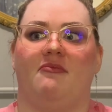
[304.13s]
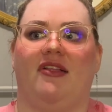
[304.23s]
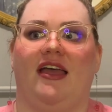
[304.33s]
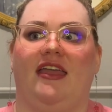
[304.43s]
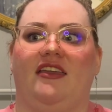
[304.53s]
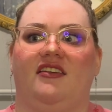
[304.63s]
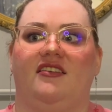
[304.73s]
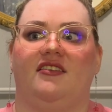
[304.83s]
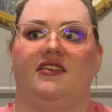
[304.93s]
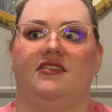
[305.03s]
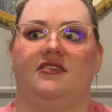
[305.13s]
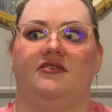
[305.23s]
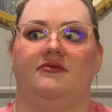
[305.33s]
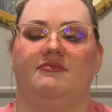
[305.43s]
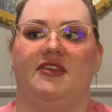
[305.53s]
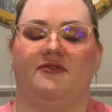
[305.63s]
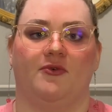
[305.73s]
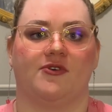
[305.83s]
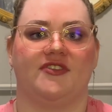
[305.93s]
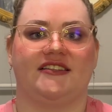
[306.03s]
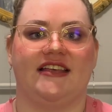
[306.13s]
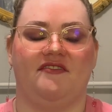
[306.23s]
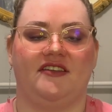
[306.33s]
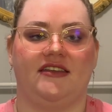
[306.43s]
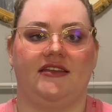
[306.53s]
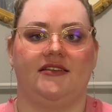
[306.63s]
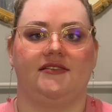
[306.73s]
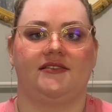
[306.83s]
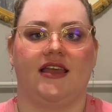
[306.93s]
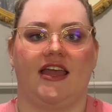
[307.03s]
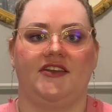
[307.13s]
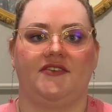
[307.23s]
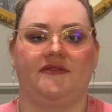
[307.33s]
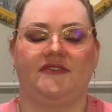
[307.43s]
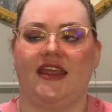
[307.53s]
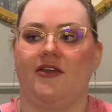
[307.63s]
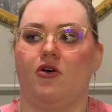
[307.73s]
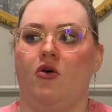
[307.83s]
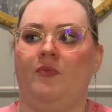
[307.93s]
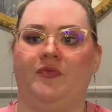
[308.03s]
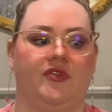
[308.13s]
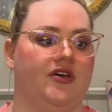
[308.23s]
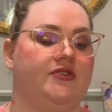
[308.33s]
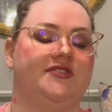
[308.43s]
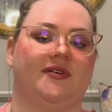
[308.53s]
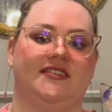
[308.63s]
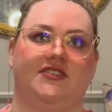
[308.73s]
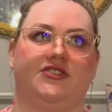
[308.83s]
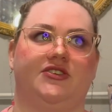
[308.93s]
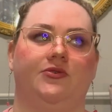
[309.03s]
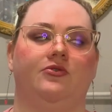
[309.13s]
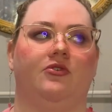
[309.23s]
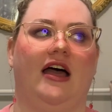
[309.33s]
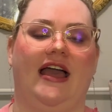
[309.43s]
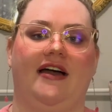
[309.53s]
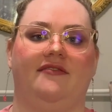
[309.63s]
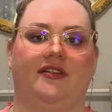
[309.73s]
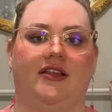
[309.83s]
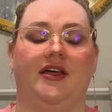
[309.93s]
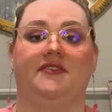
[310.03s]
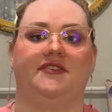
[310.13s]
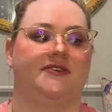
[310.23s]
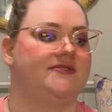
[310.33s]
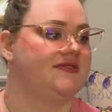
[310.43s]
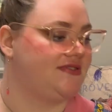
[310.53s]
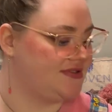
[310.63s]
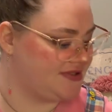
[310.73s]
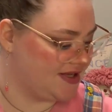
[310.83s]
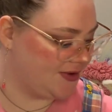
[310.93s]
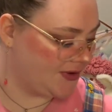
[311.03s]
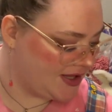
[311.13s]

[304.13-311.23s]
like before the 70s kind of deal. Those ones are so cool. I have a lot of those. So